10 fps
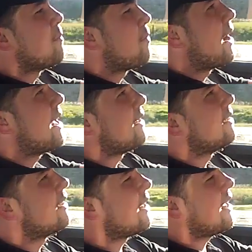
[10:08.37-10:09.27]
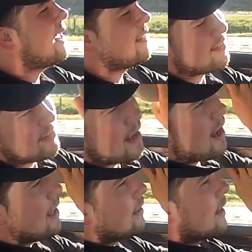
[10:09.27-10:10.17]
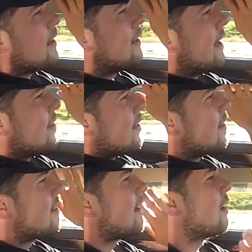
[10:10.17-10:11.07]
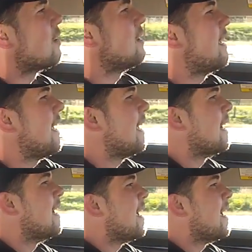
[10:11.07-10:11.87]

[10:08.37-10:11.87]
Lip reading: but it's not necessarily,